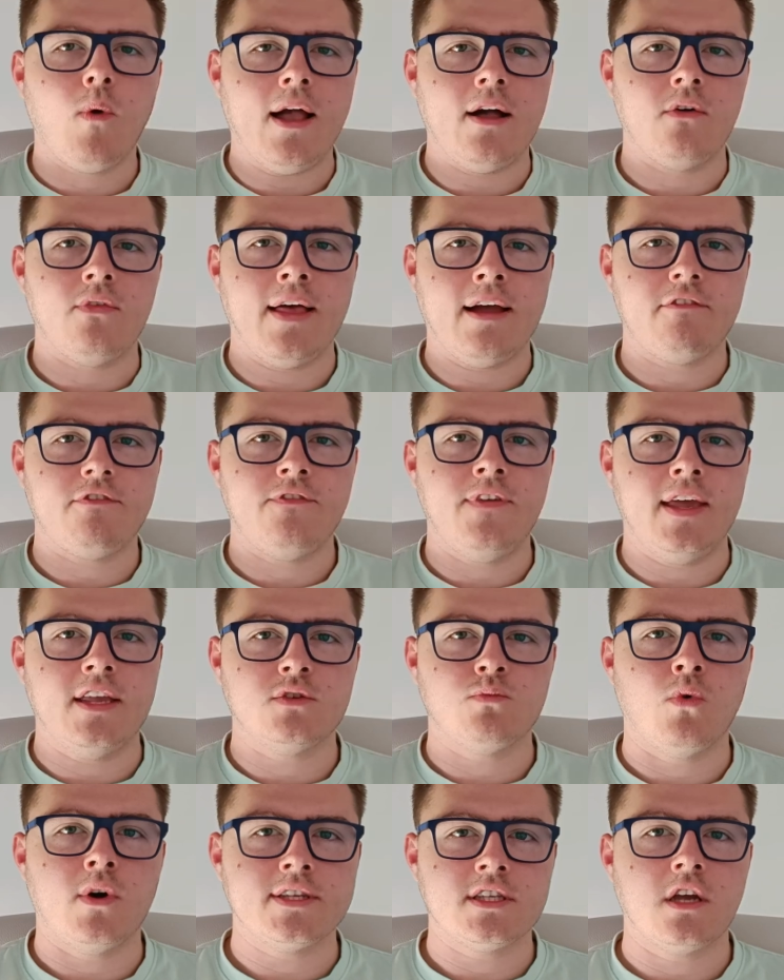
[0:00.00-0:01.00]
well that
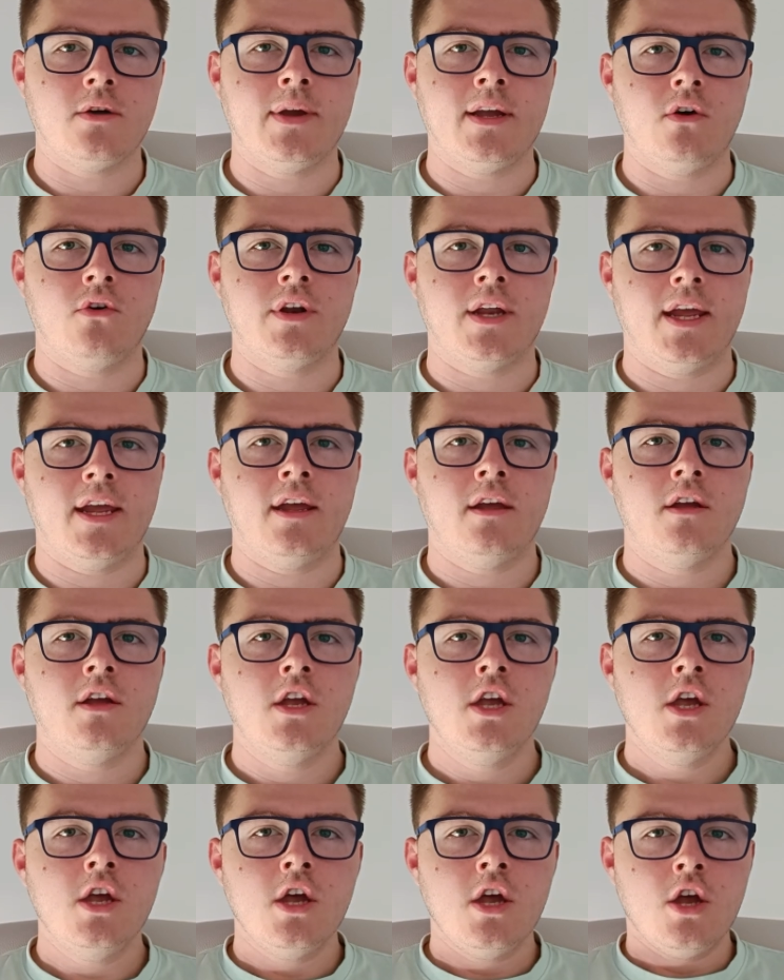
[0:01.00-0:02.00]
fits what is going on here?
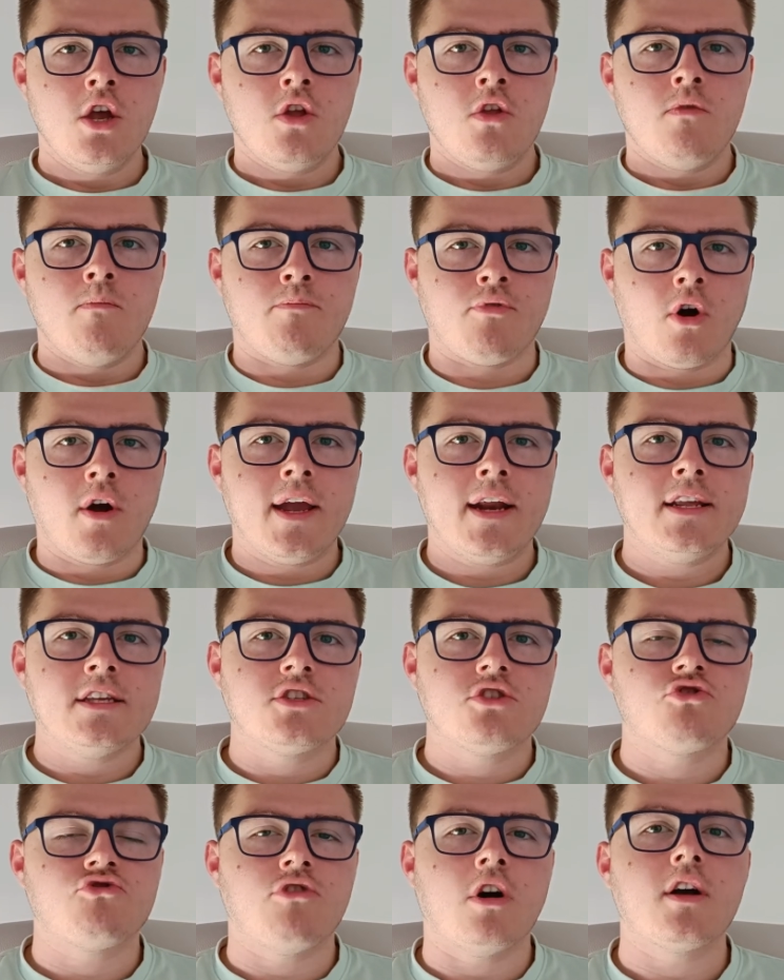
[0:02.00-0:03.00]
Bryan
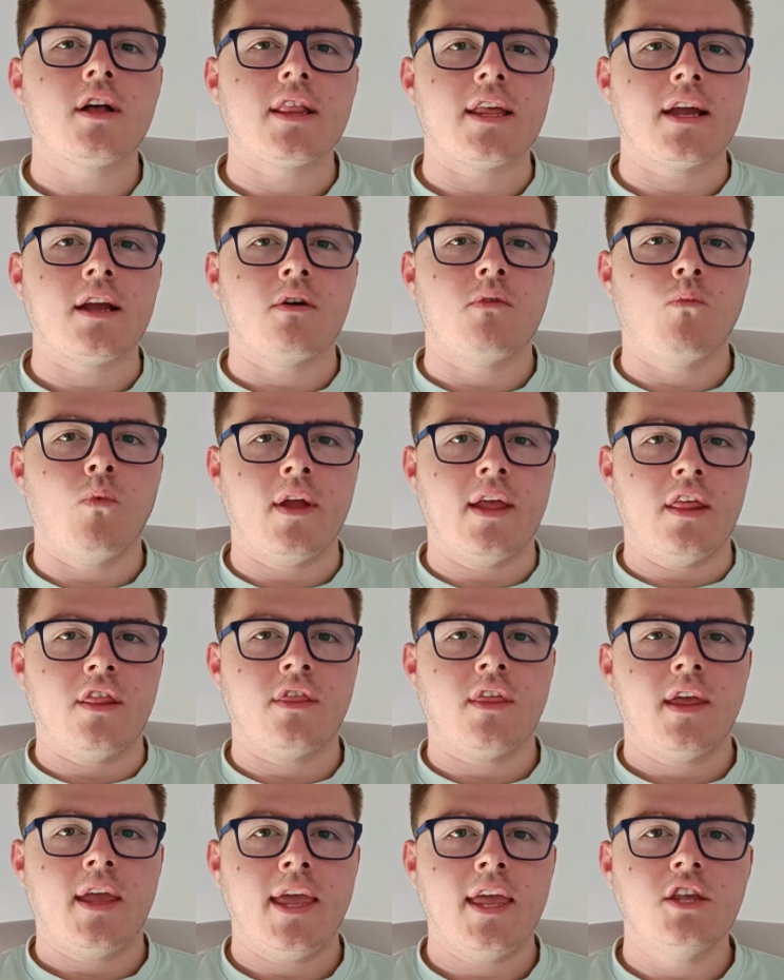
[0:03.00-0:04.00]
is struggling with
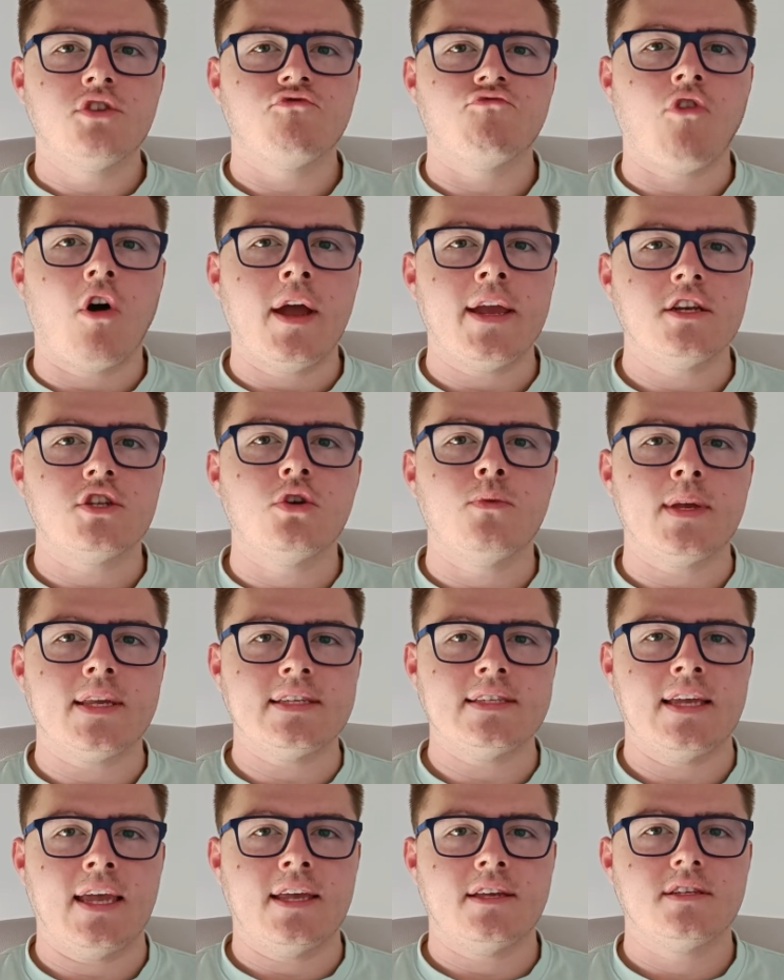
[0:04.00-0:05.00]
his right to
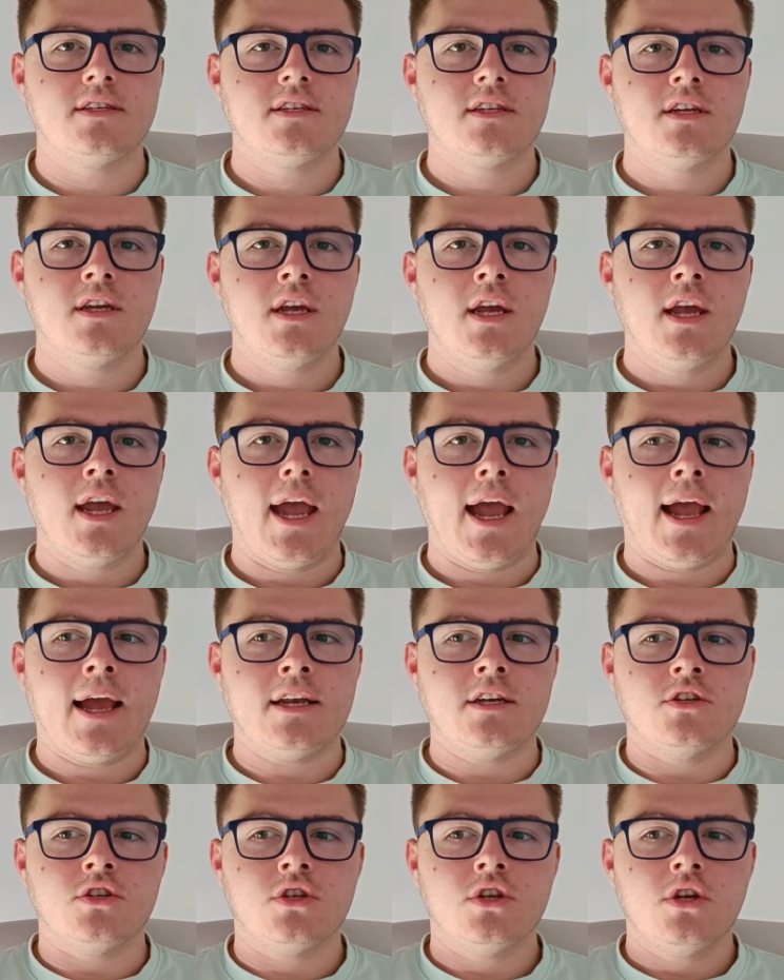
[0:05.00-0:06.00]
exist,
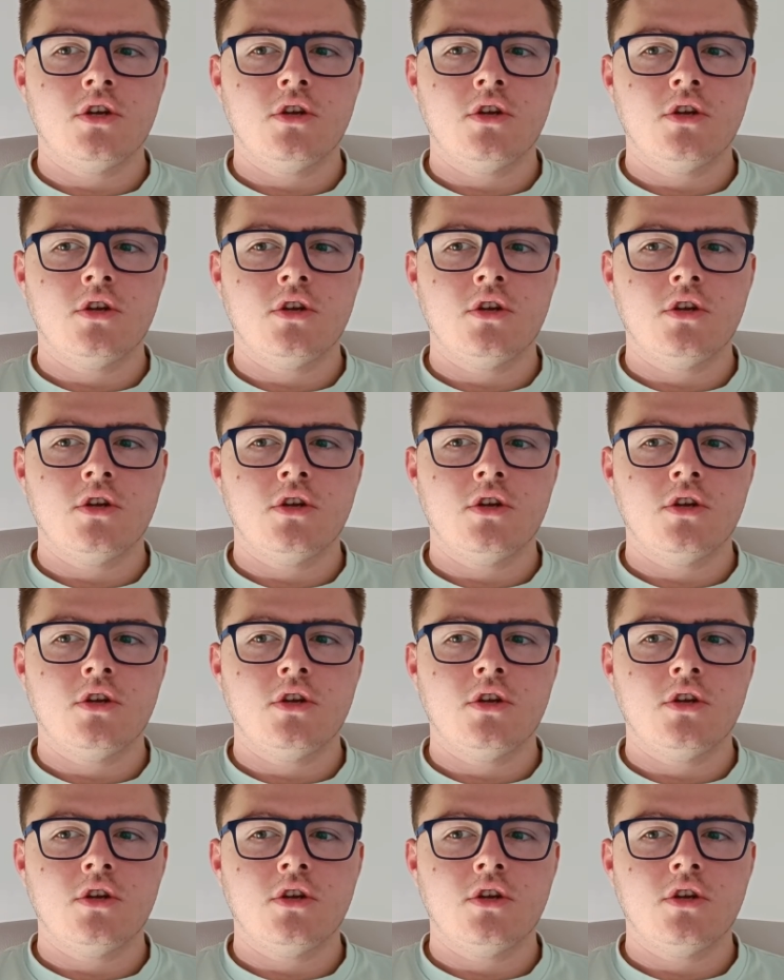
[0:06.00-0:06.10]
and